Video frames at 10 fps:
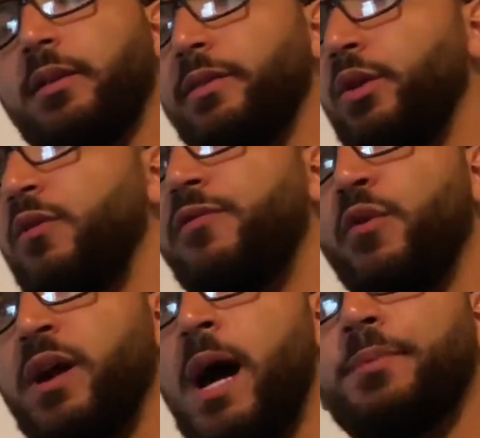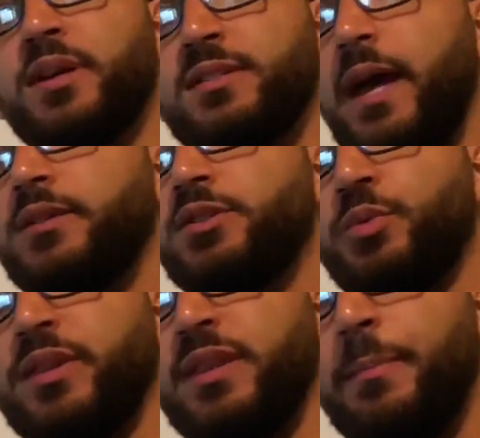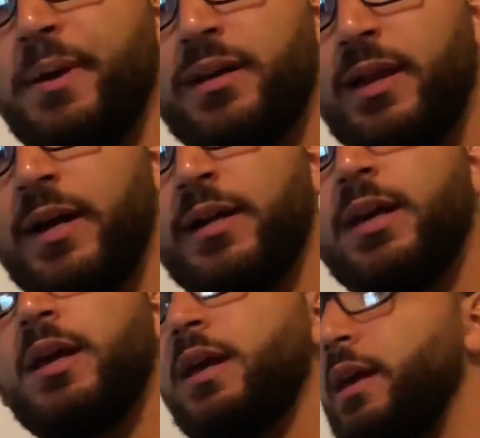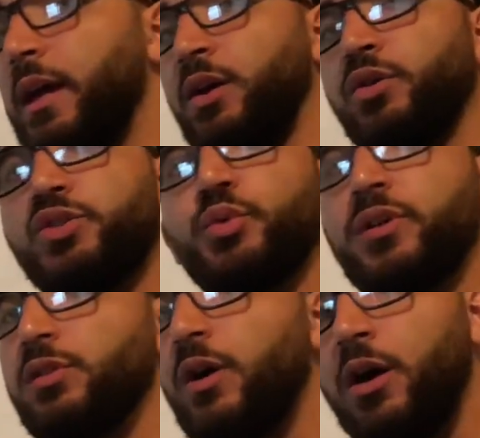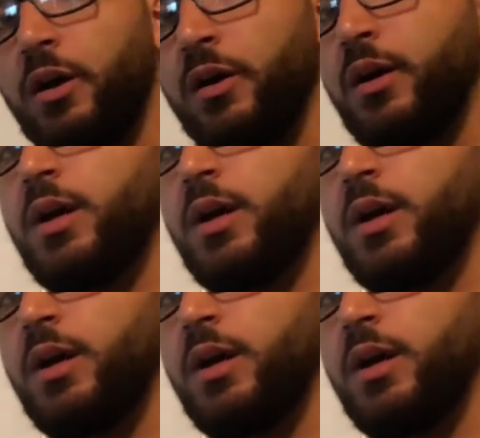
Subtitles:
no foreign objects enters within that PICC line and goes straight to the heart,